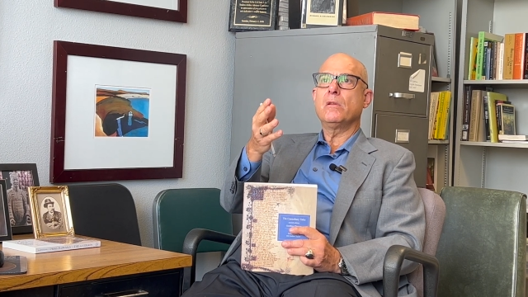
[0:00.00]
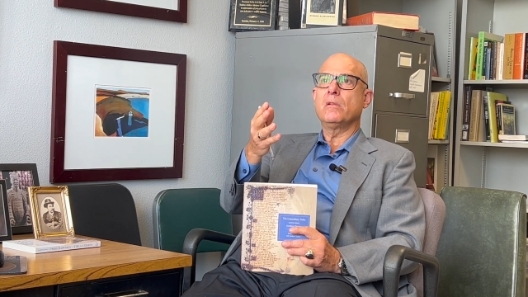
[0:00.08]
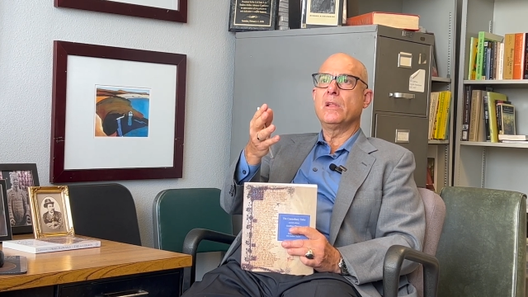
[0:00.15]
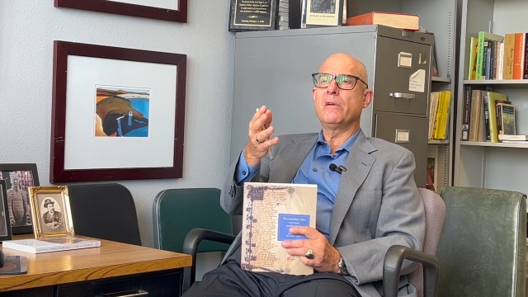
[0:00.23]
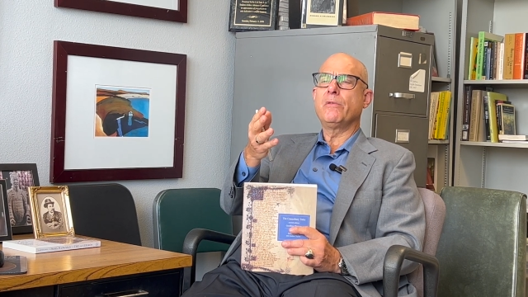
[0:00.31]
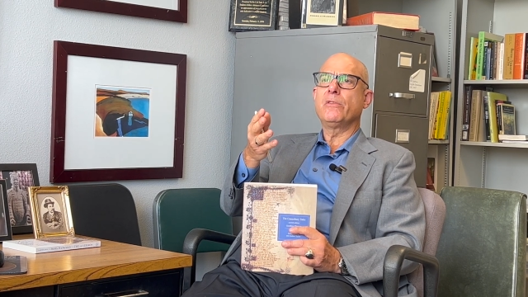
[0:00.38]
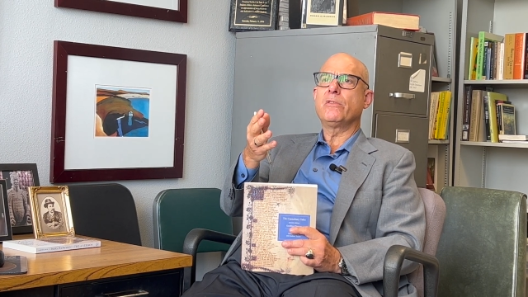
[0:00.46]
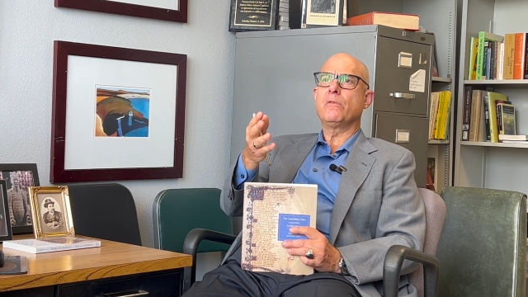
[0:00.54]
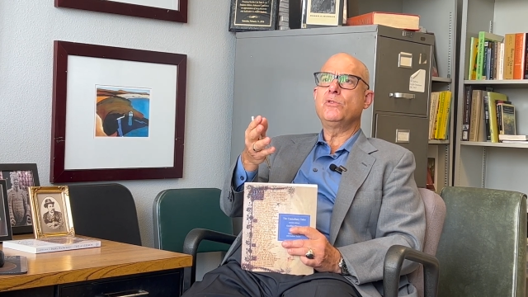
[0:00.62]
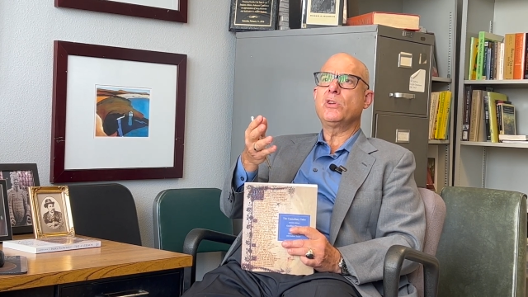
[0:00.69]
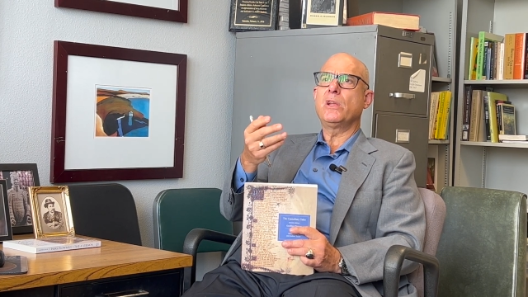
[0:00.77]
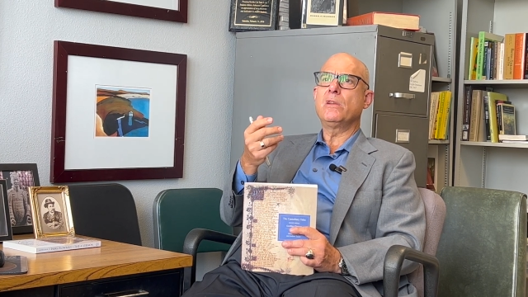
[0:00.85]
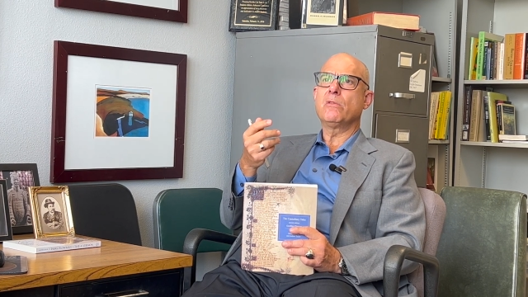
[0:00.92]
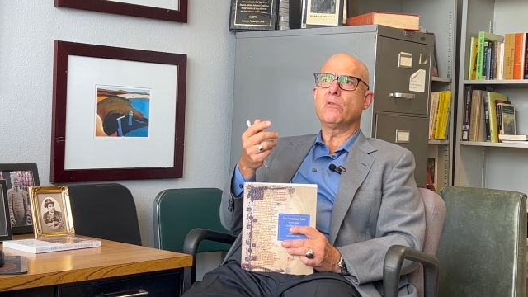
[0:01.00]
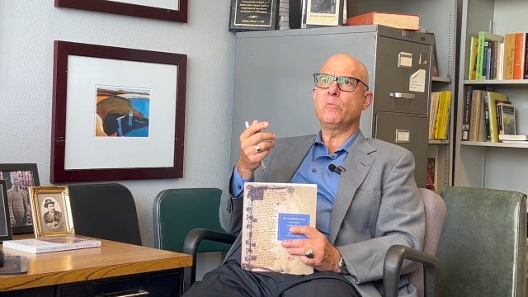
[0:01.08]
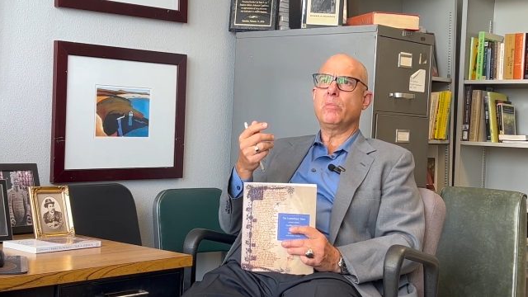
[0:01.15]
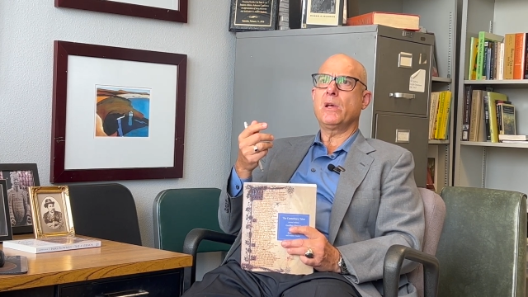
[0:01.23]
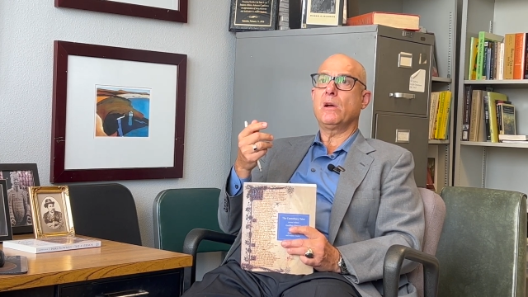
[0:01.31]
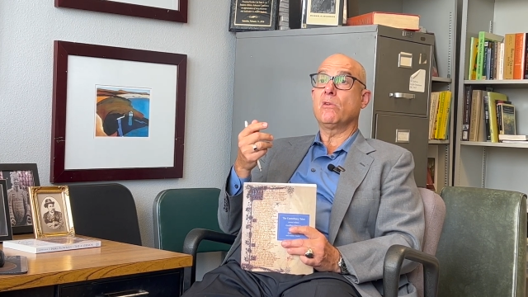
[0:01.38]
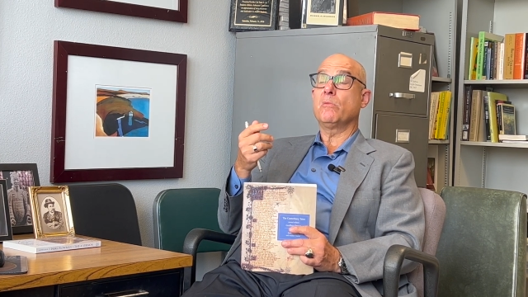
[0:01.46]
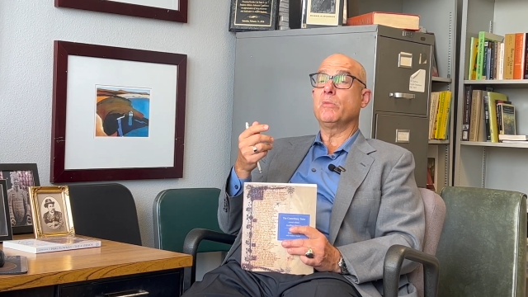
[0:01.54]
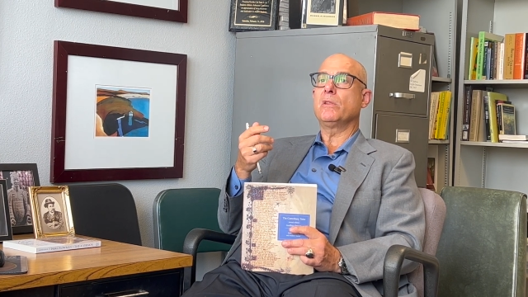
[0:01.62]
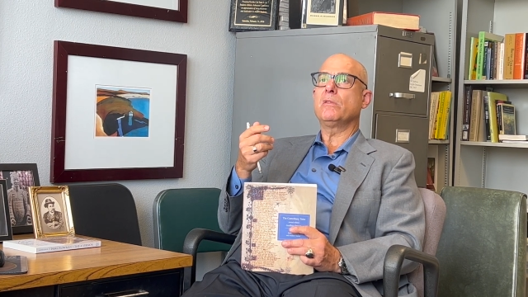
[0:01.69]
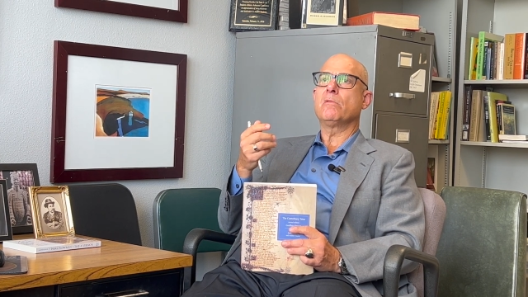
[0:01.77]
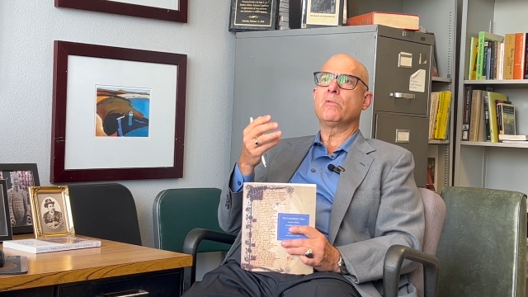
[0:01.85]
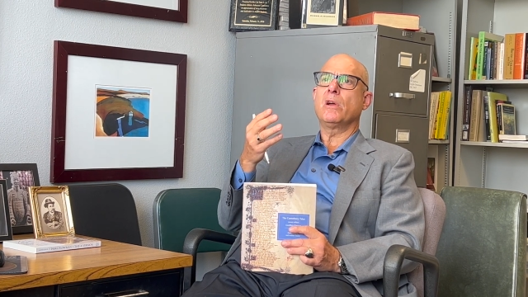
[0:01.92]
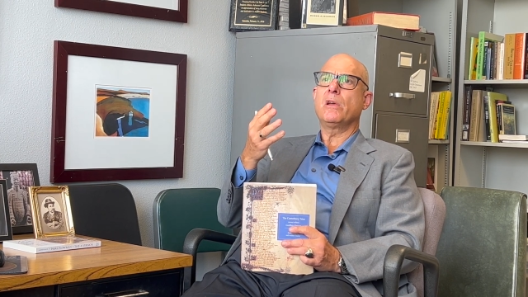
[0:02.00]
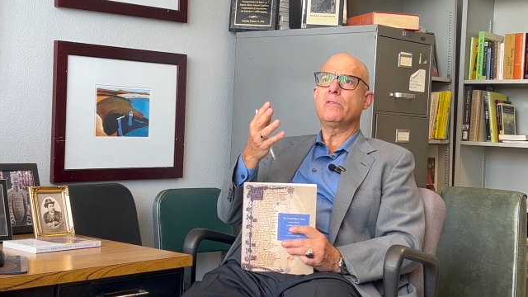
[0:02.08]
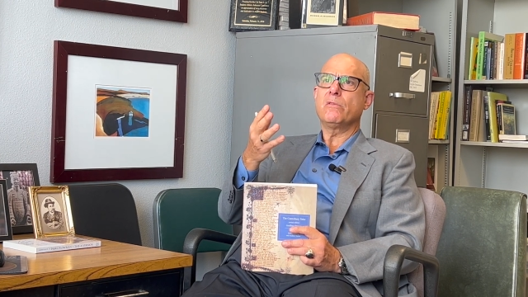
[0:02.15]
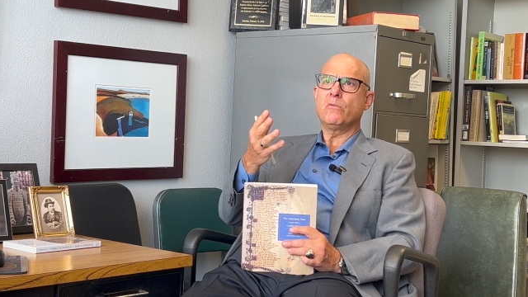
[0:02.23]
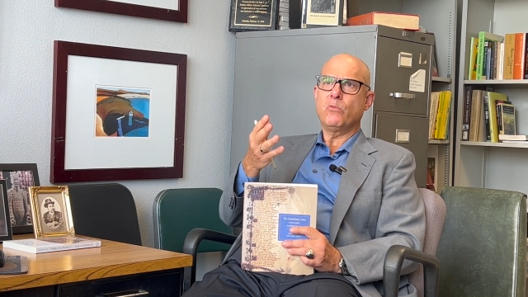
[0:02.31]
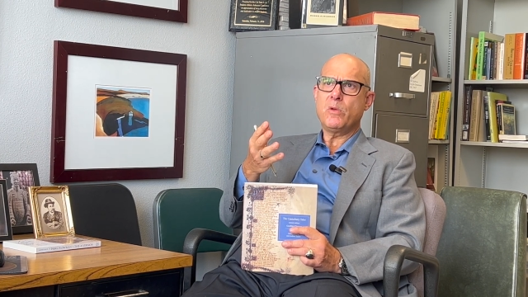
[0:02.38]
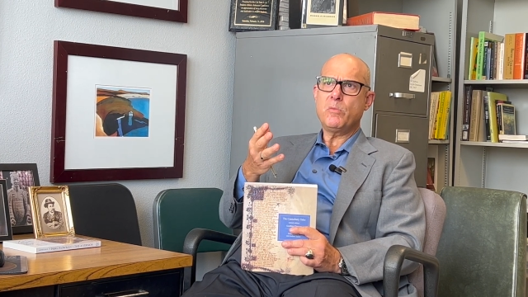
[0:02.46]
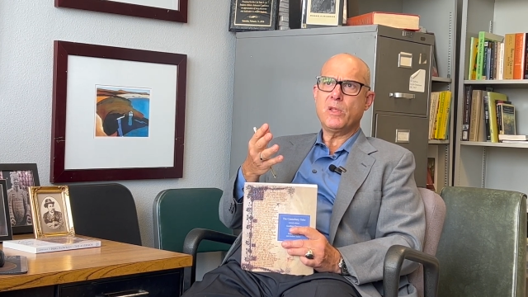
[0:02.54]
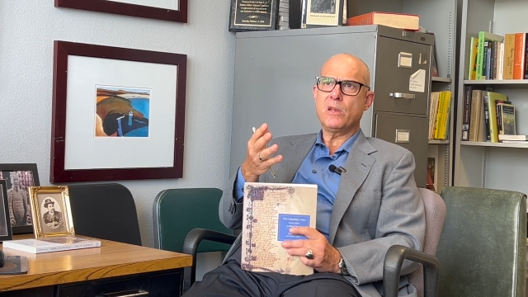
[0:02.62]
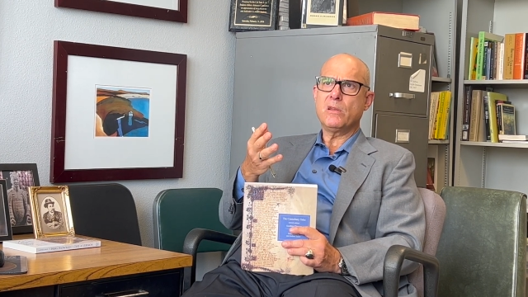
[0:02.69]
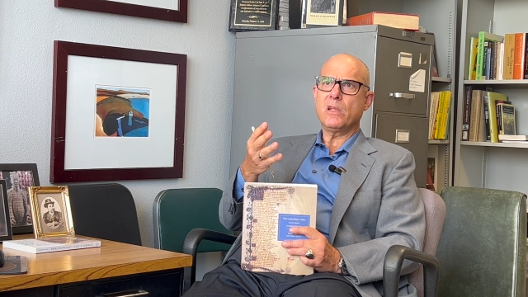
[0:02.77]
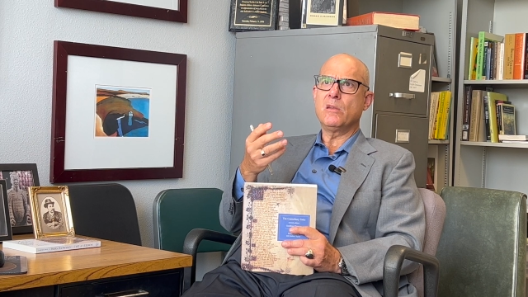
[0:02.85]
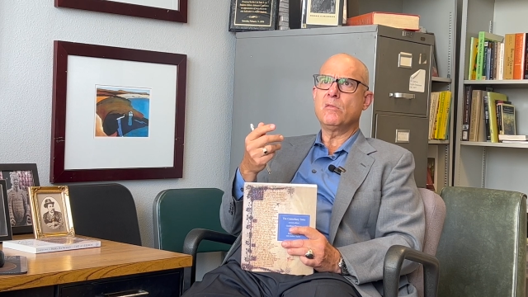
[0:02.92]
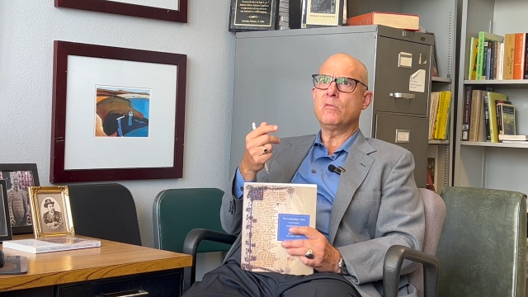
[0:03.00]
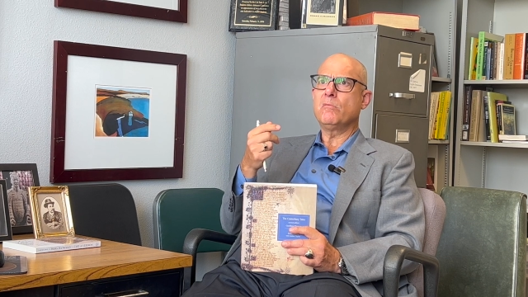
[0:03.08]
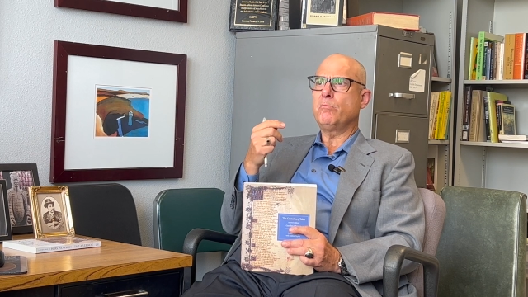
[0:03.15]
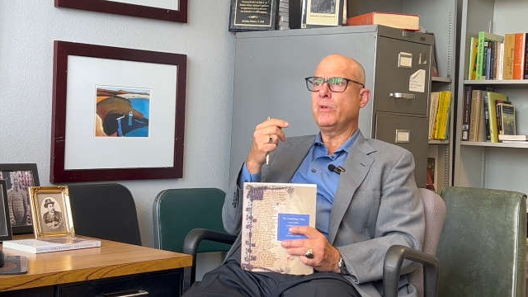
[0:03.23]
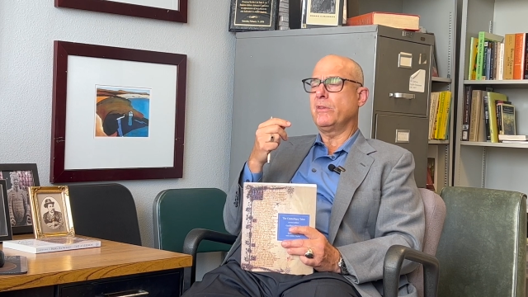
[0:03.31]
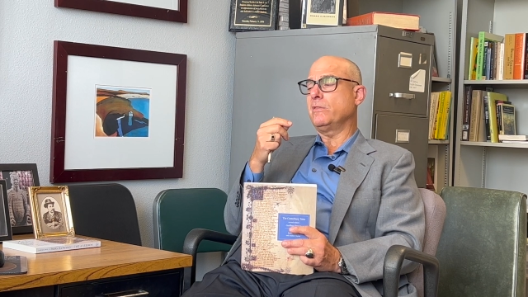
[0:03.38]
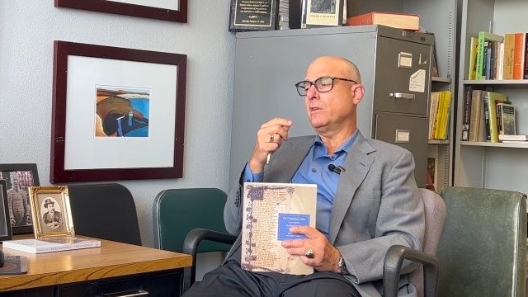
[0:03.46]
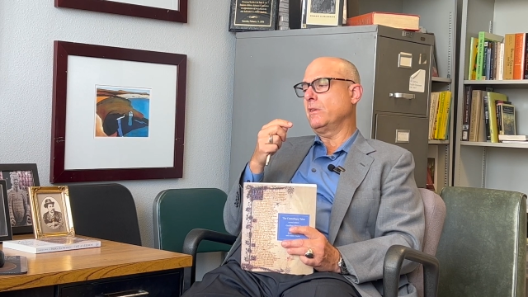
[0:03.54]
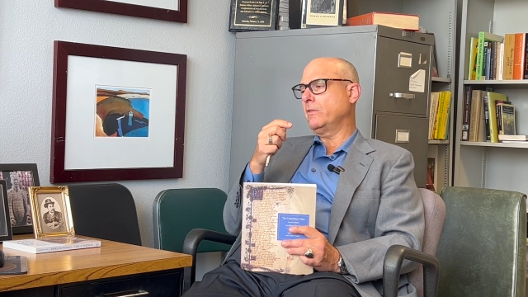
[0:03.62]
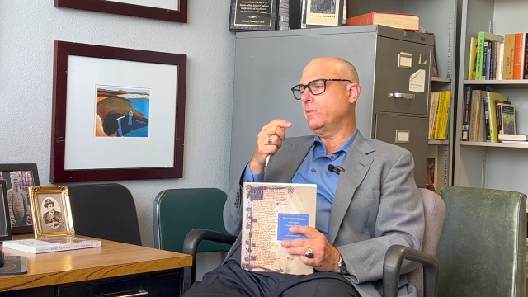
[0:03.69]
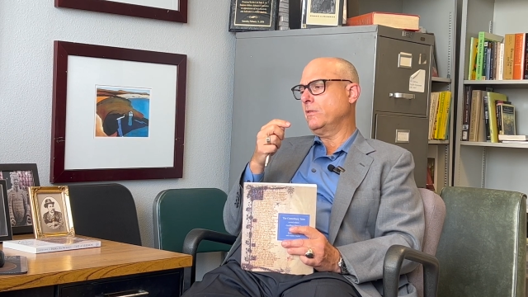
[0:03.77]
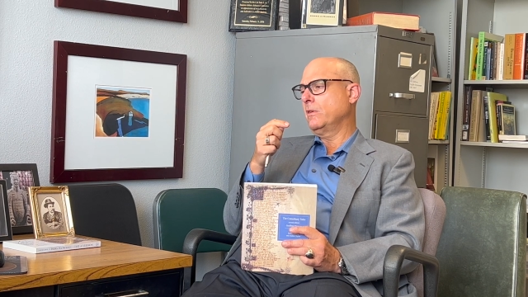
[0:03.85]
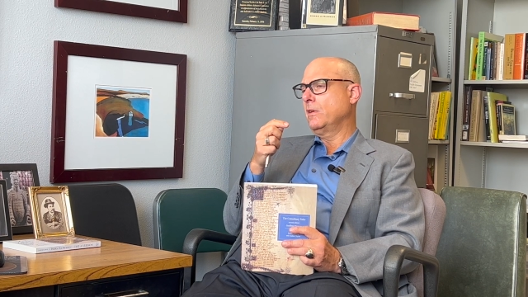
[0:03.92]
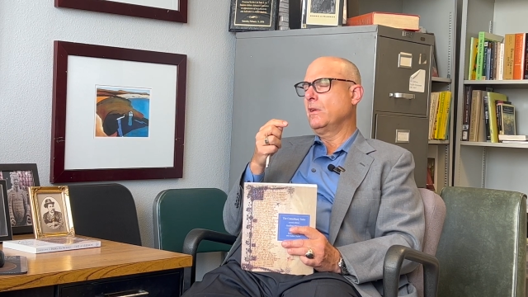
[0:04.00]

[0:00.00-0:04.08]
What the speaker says: levels of gender empowerment, the rise of women in business,